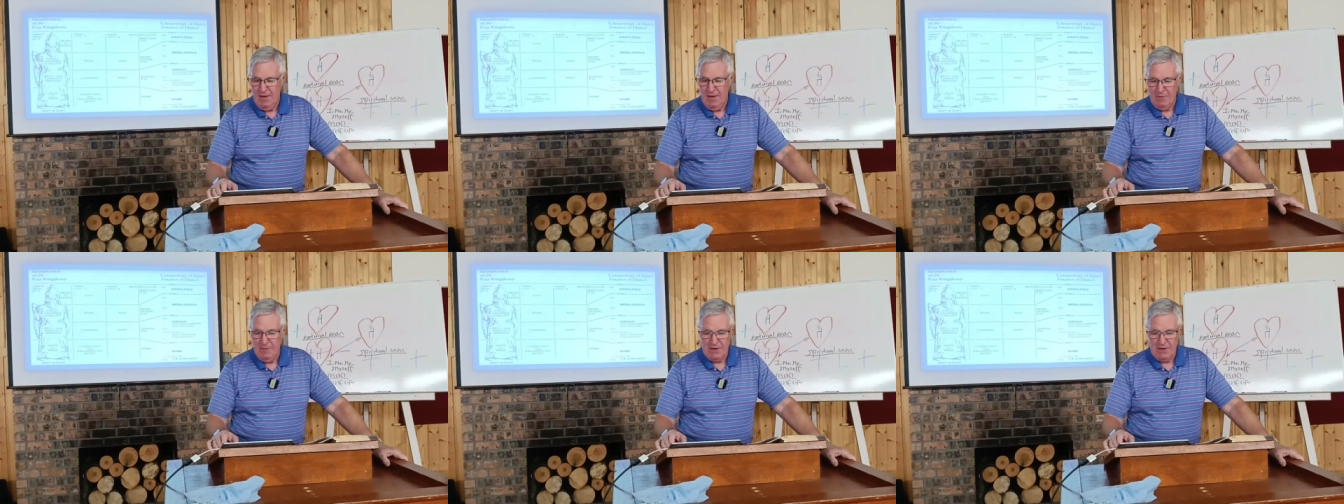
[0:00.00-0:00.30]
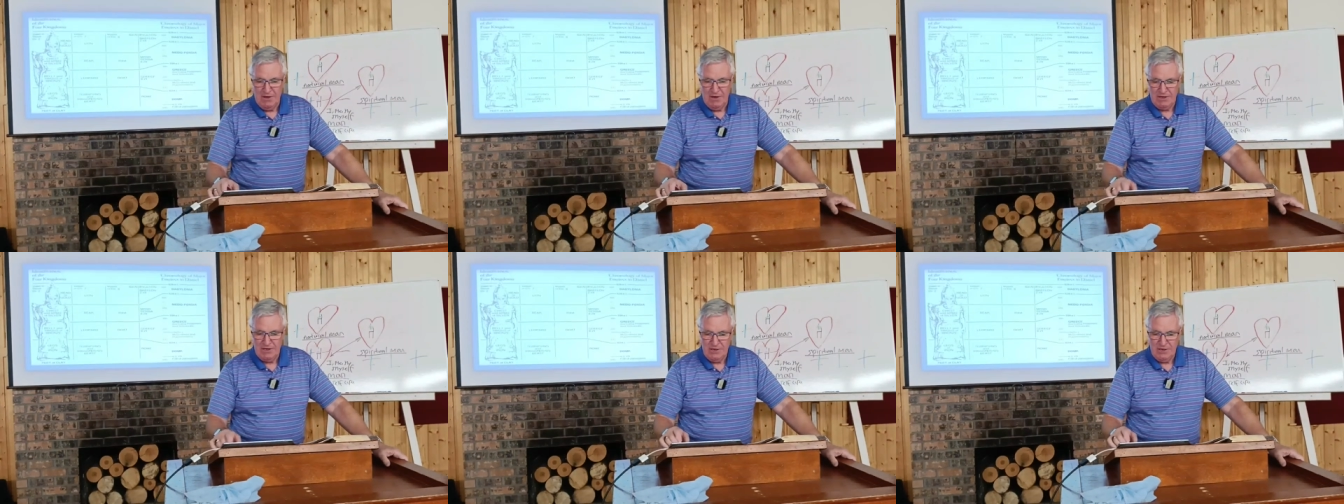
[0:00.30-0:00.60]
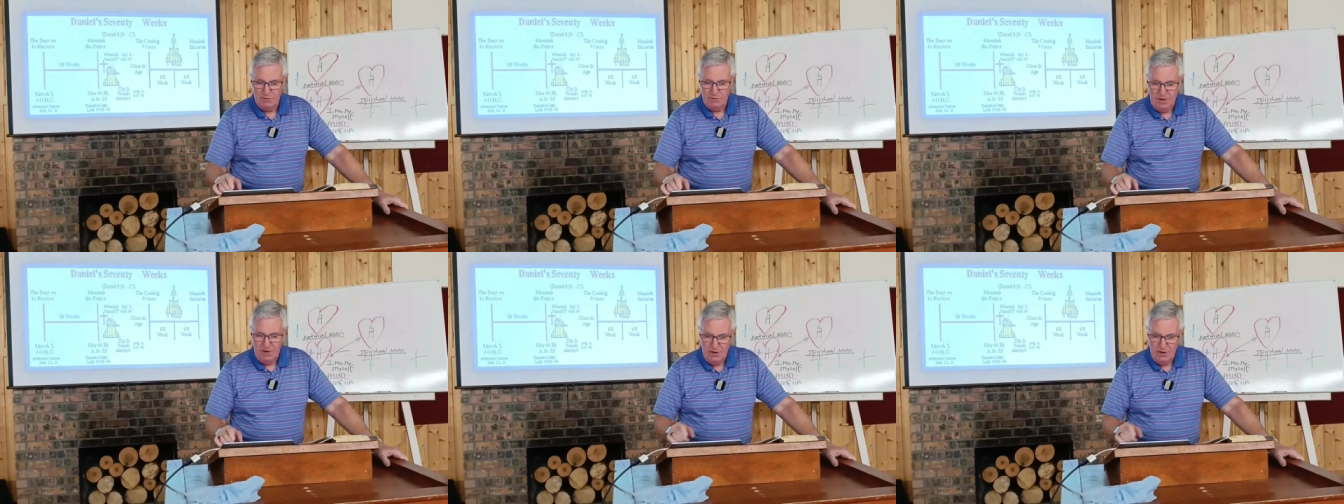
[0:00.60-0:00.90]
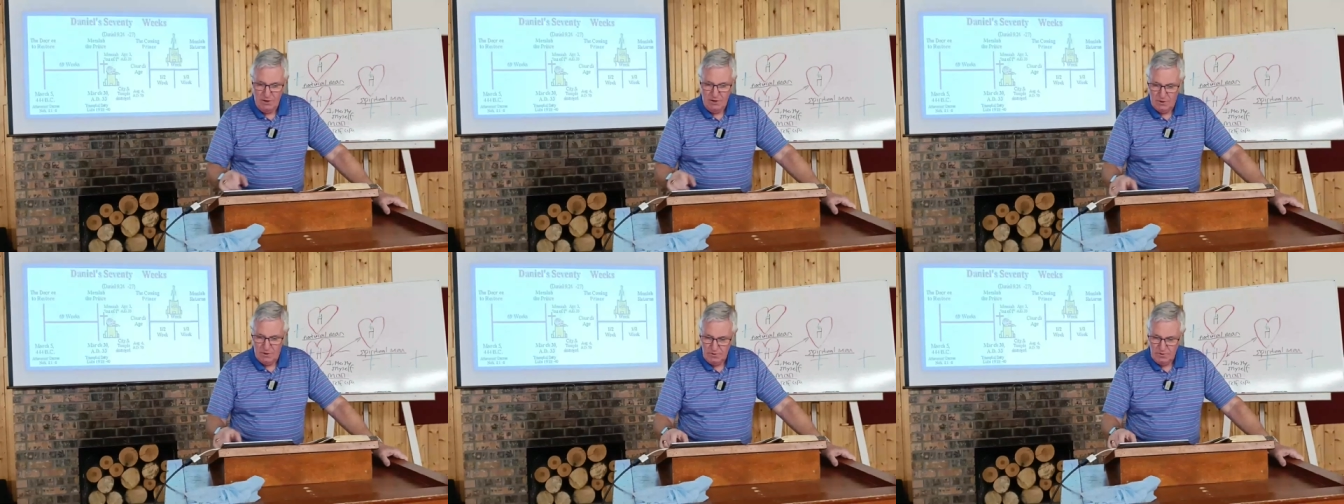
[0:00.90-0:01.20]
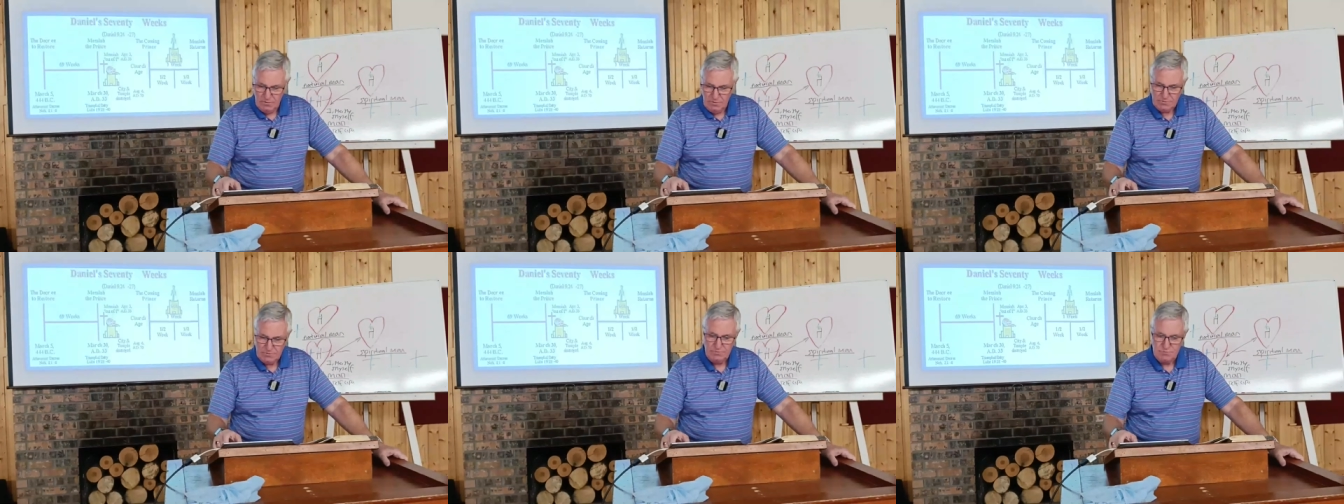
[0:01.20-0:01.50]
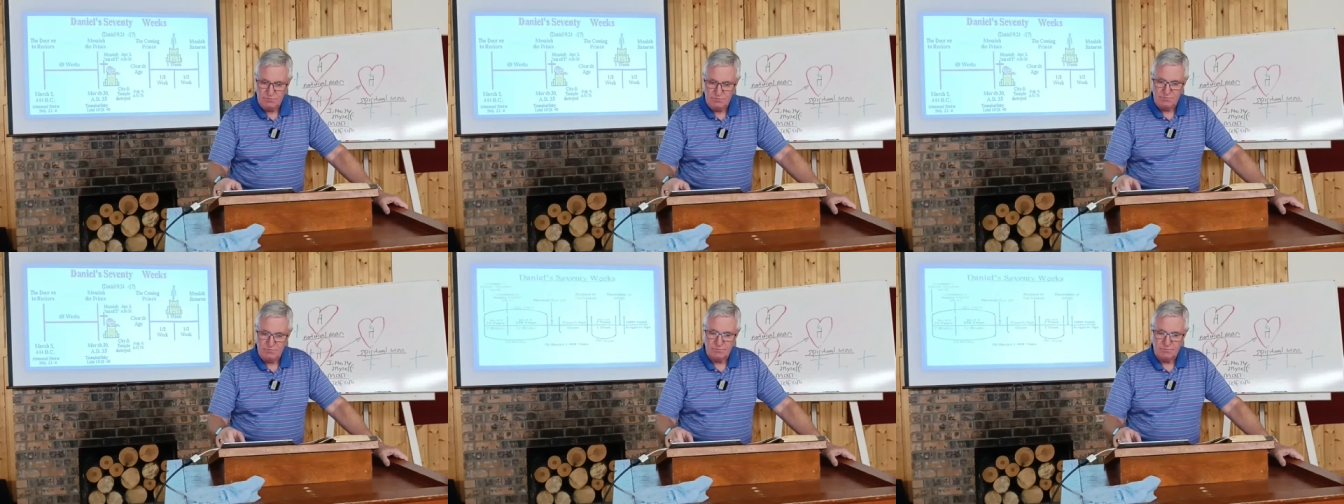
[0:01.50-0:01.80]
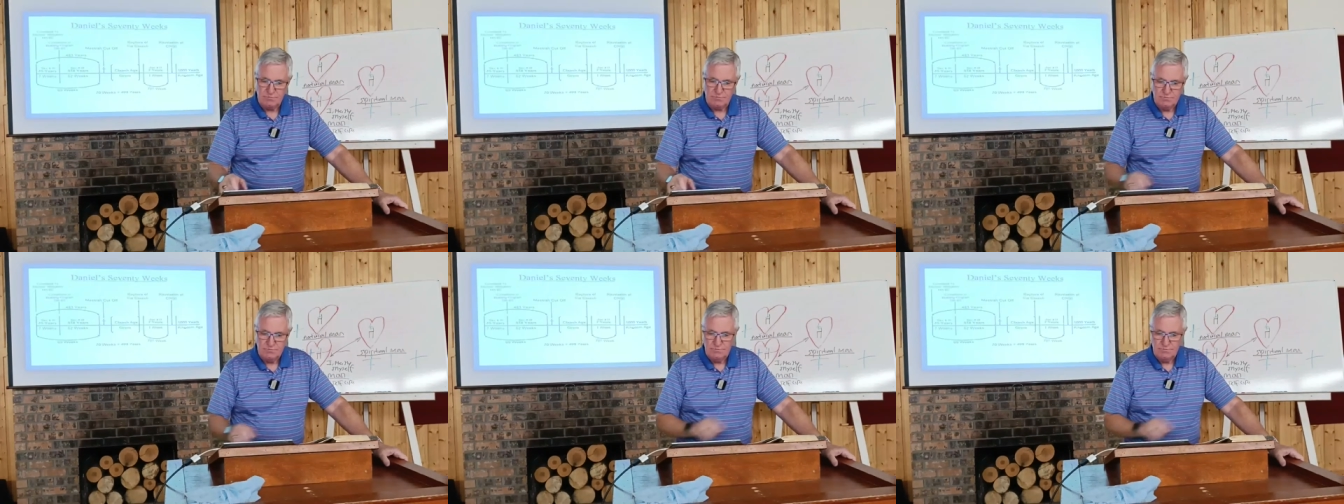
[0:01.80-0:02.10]
because as we know,
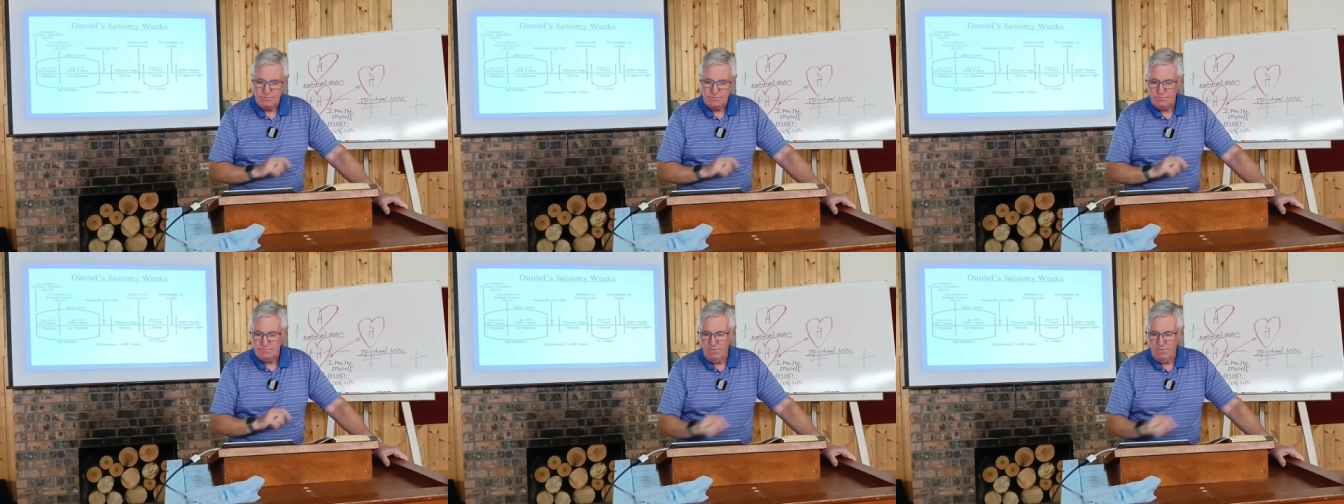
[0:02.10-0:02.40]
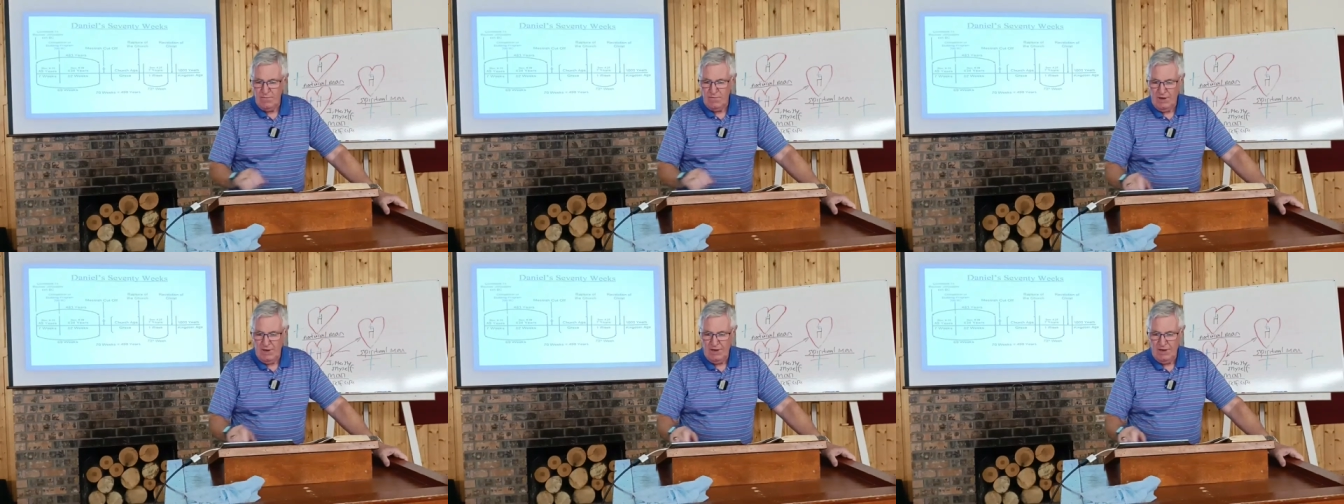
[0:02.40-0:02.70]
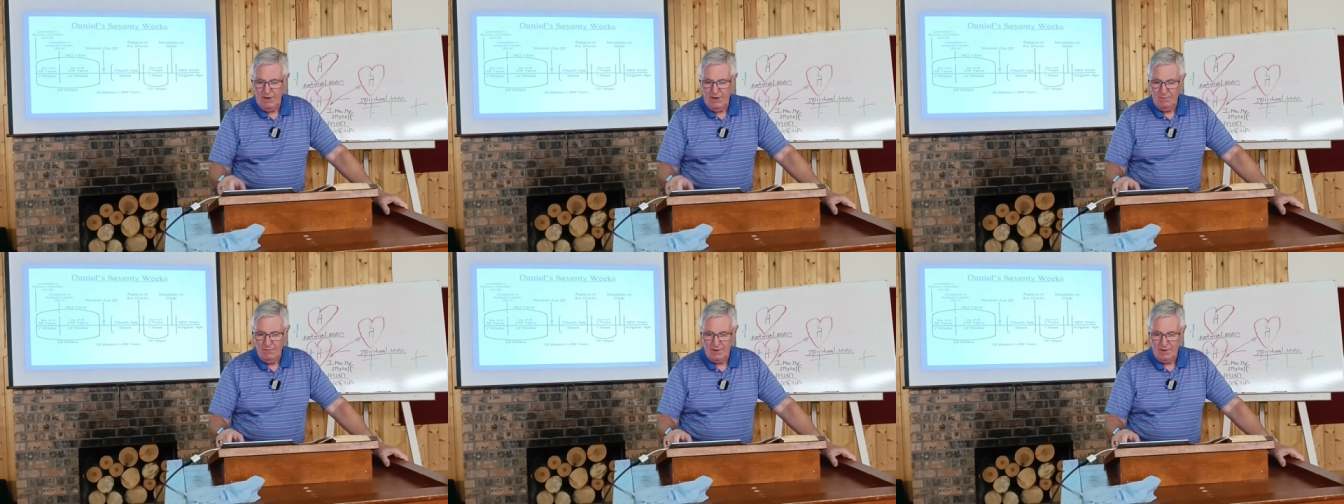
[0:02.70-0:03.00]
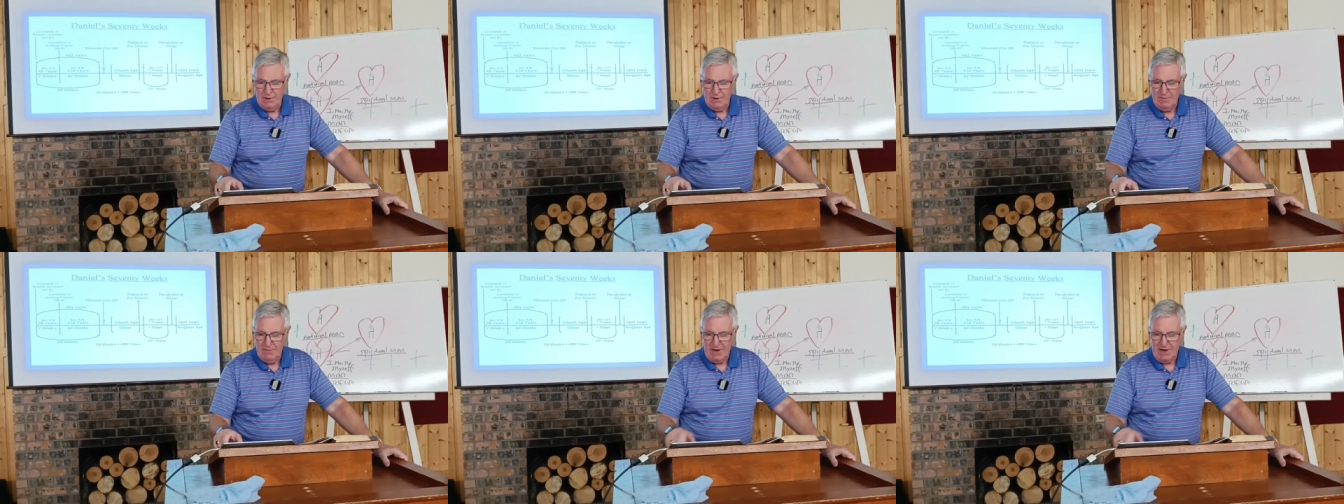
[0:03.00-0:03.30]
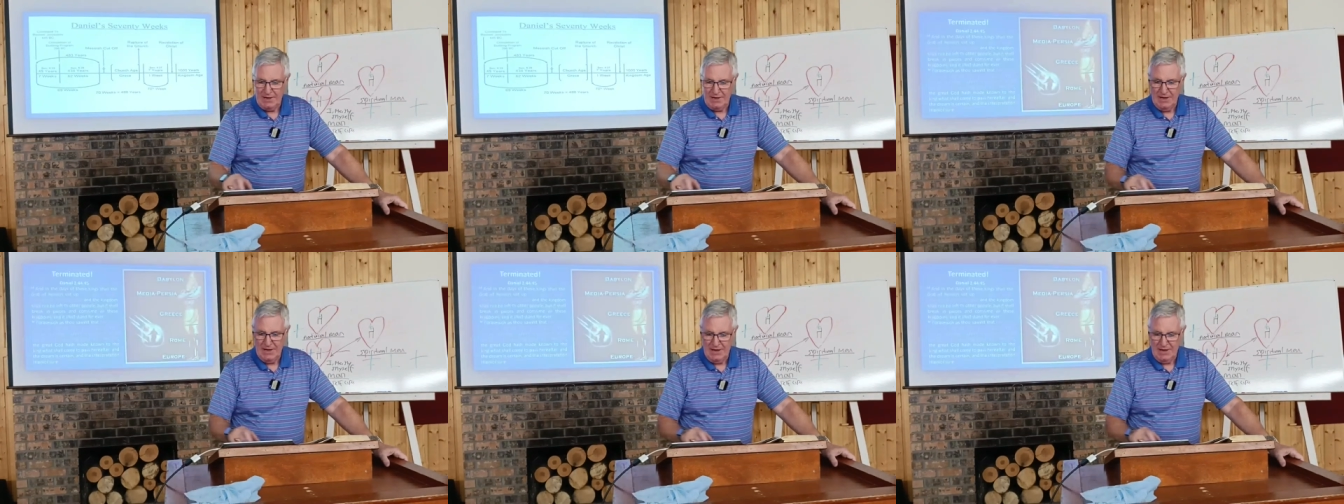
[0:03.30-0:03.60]
uh, we'll come back to